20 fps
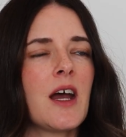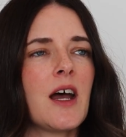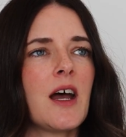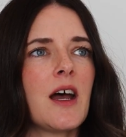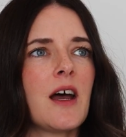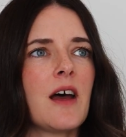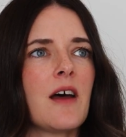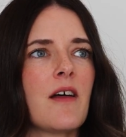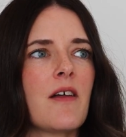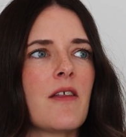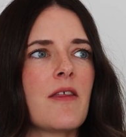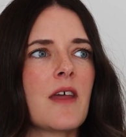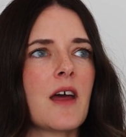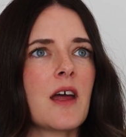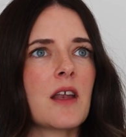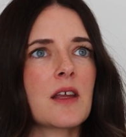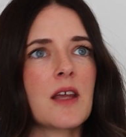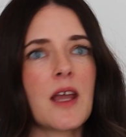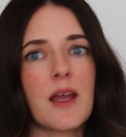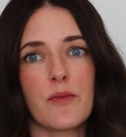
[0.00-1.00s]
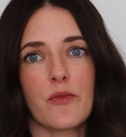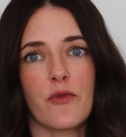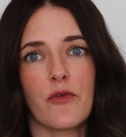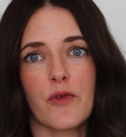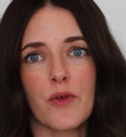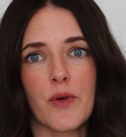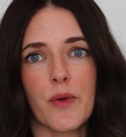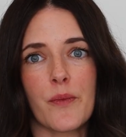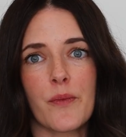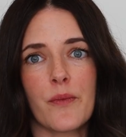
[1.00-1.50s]
that came
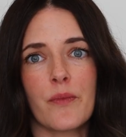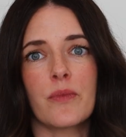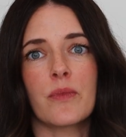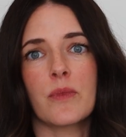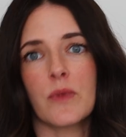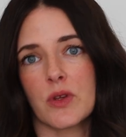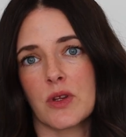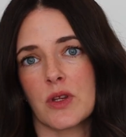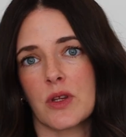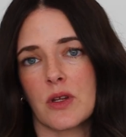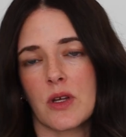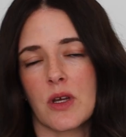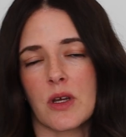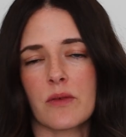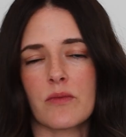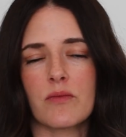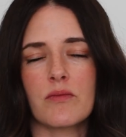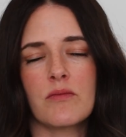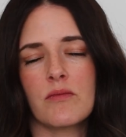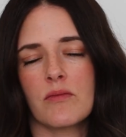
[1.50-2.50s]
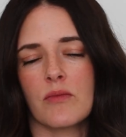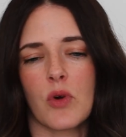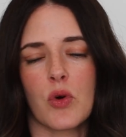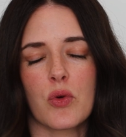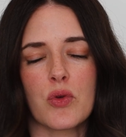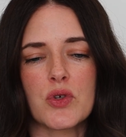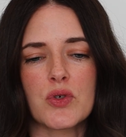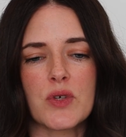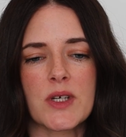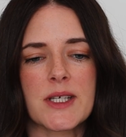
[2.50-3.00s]
from the
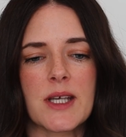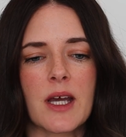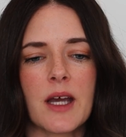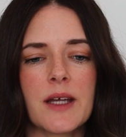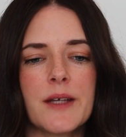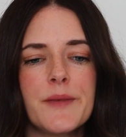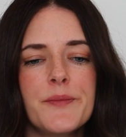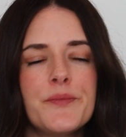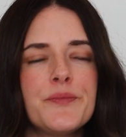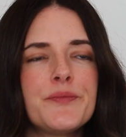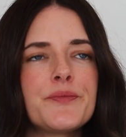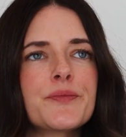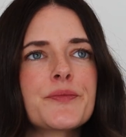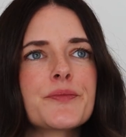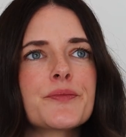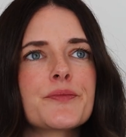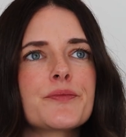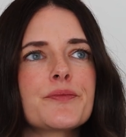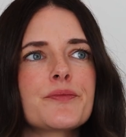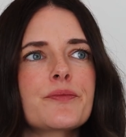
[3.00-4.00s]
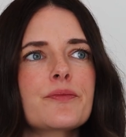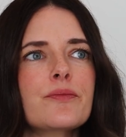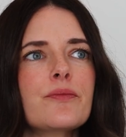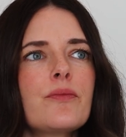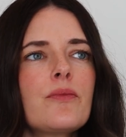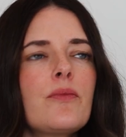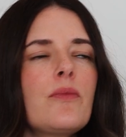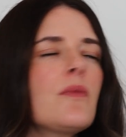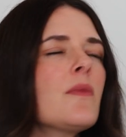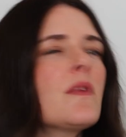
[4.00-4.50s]
All the Dress hire,
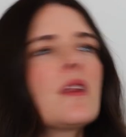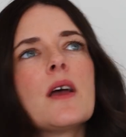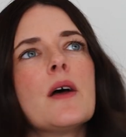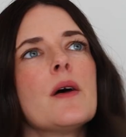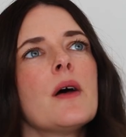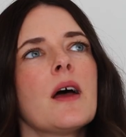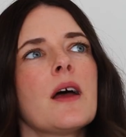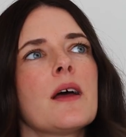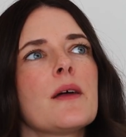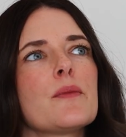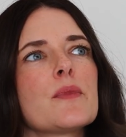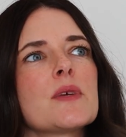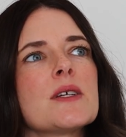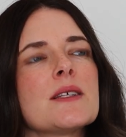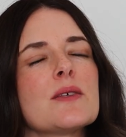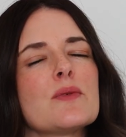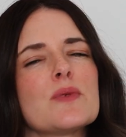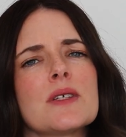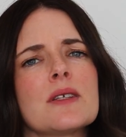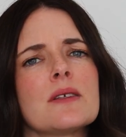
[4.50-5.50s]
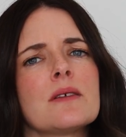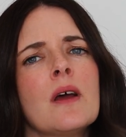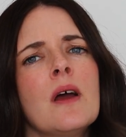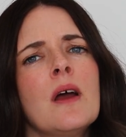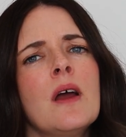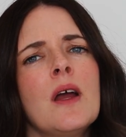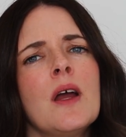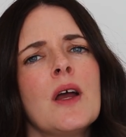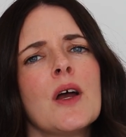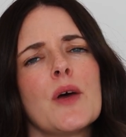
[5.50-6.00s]
because it was
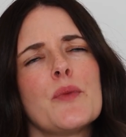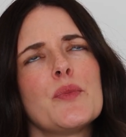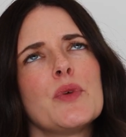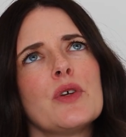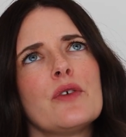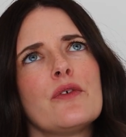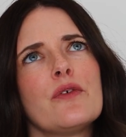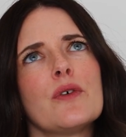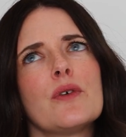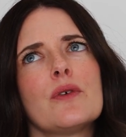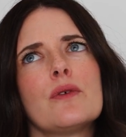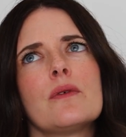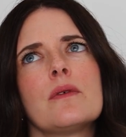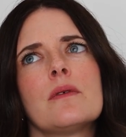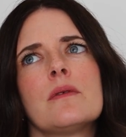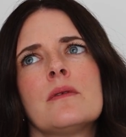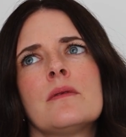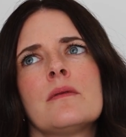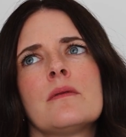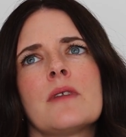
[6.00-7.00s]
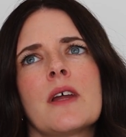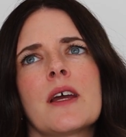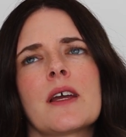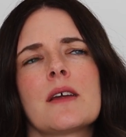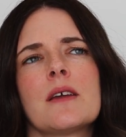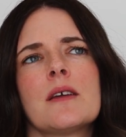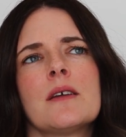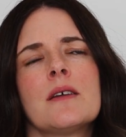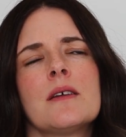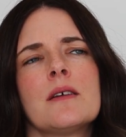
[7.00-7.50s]
beautiful,
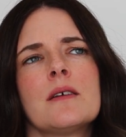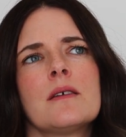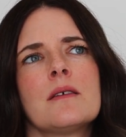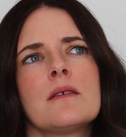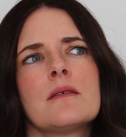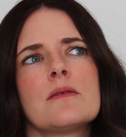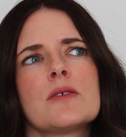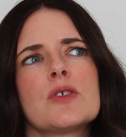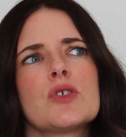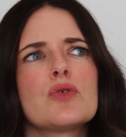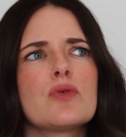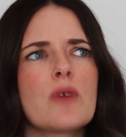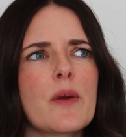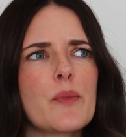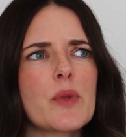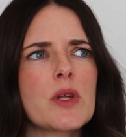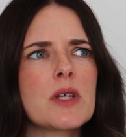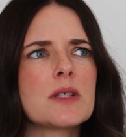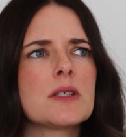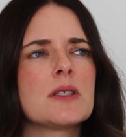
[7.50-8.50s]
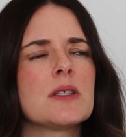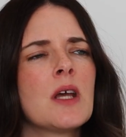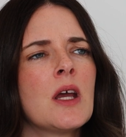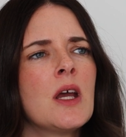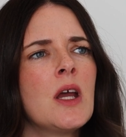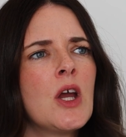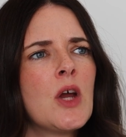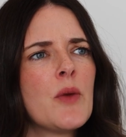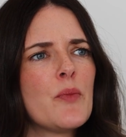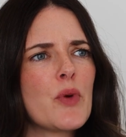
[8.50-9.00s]
like strapless
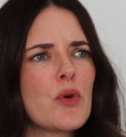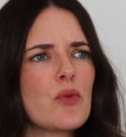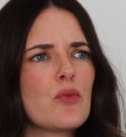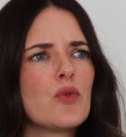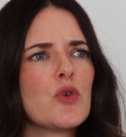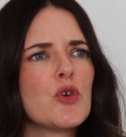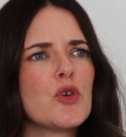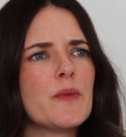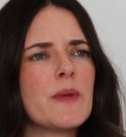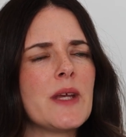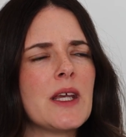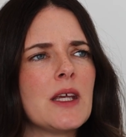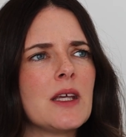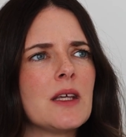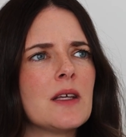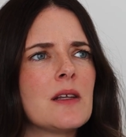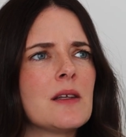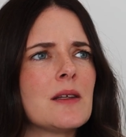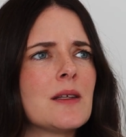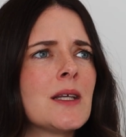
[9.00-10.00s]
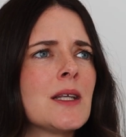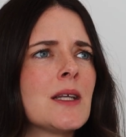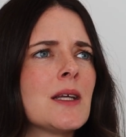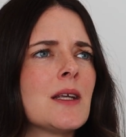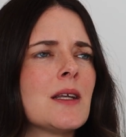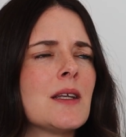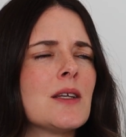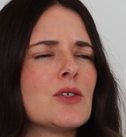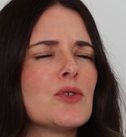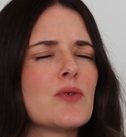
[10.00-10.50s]
but roomy
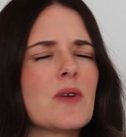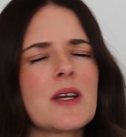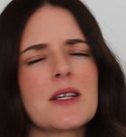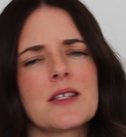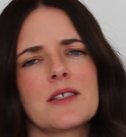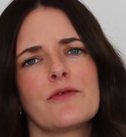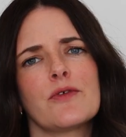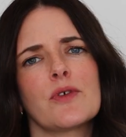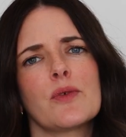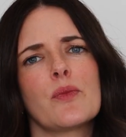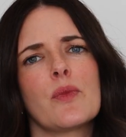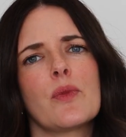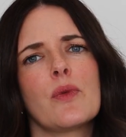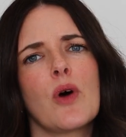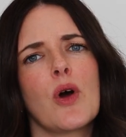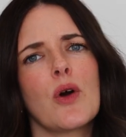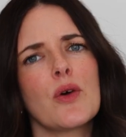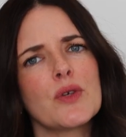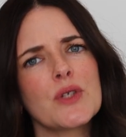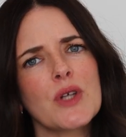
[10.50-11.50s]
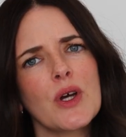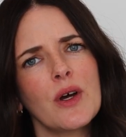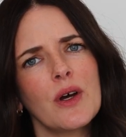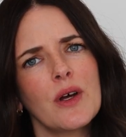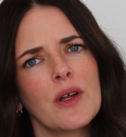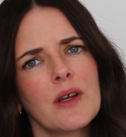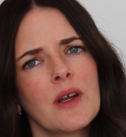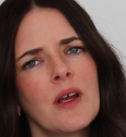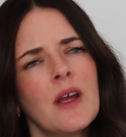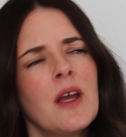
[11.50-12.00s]
linen dress from
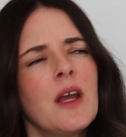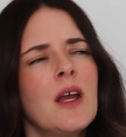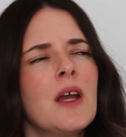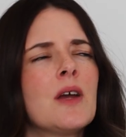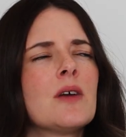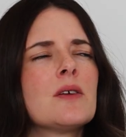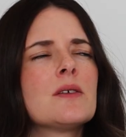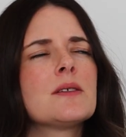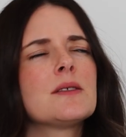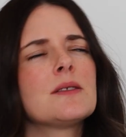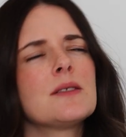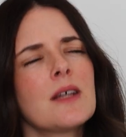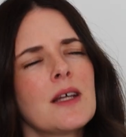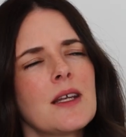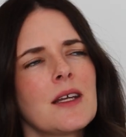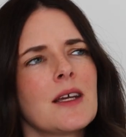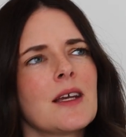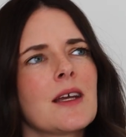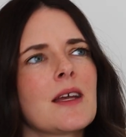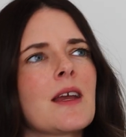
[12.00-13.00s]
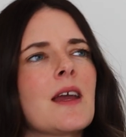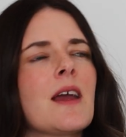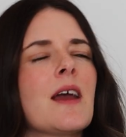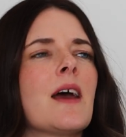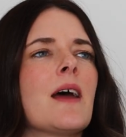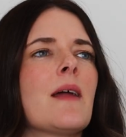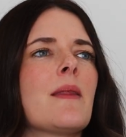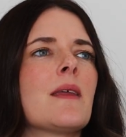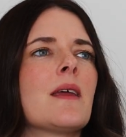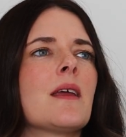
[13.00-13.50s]
Oroton, stunning,
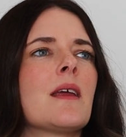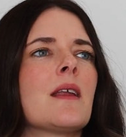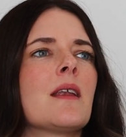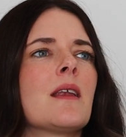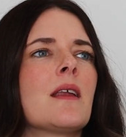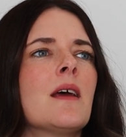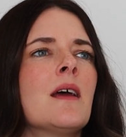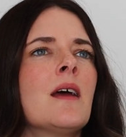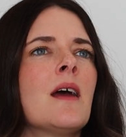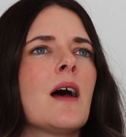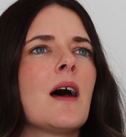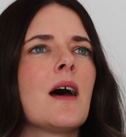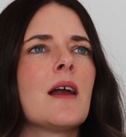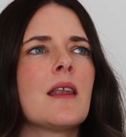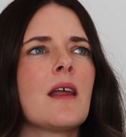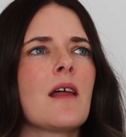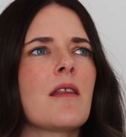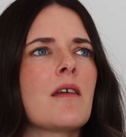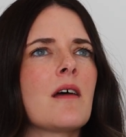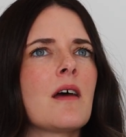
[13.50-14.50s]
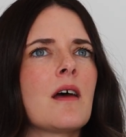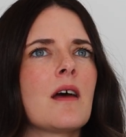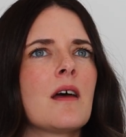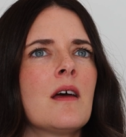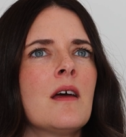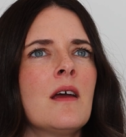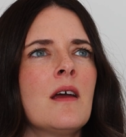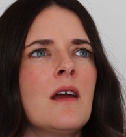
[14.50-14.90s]
and then another